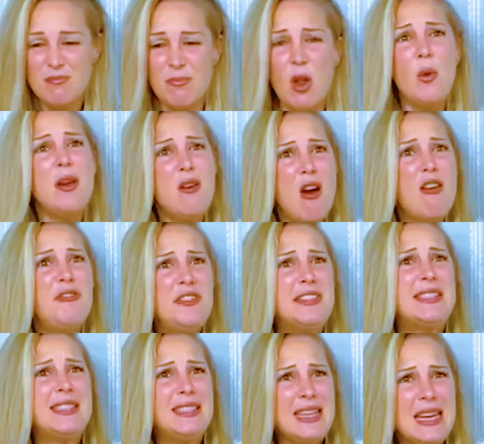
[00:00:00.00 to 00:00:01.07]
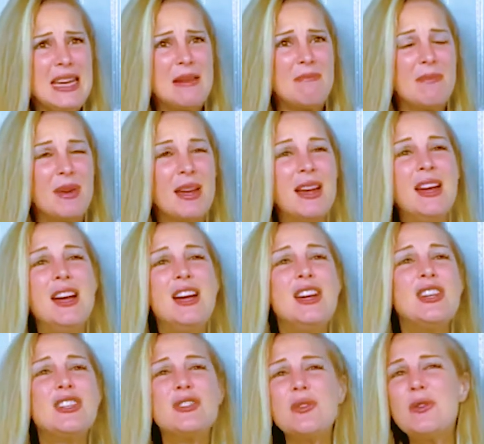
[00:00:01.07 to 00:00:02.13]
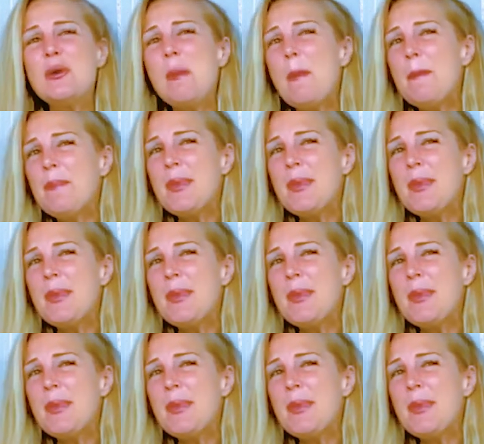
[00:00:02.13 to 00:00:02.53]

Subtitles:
blowing off the steam. So